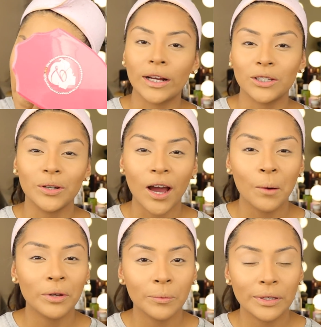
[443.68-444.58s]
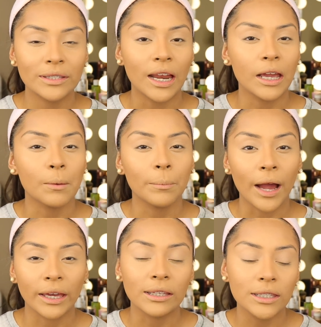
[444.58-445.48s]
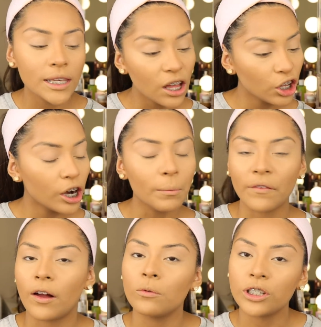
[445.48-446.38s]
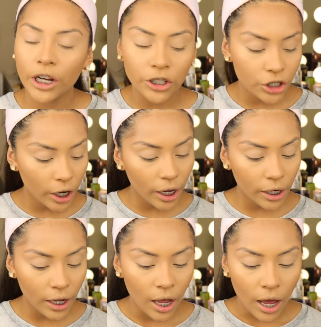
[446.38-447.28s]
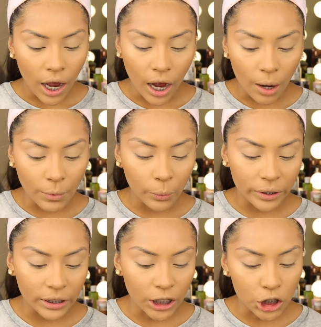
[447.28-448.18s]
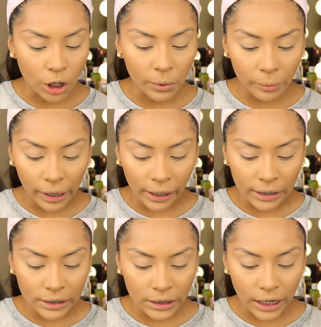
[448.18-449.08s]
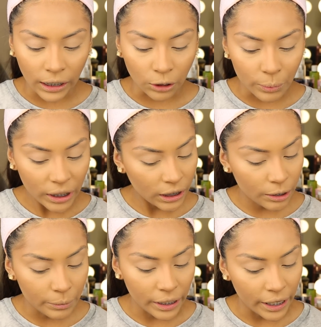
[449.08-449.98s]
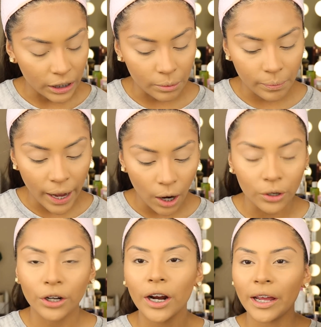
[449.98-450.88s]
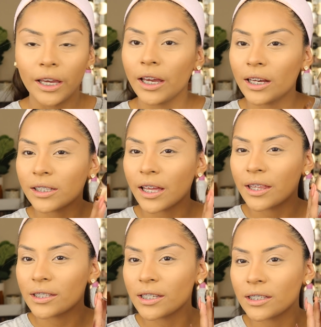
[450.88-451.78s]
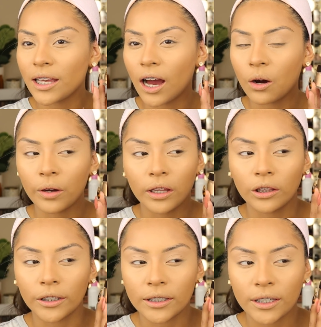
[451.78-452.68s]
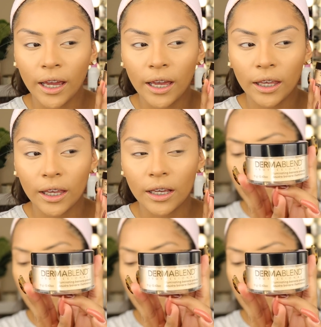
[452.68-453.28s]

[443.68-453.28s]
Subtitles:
Alright, so now I'm going to be setting my concealer, my foundation, with the Derma Blend Illuminating Banana Powder. And this is how it looks like.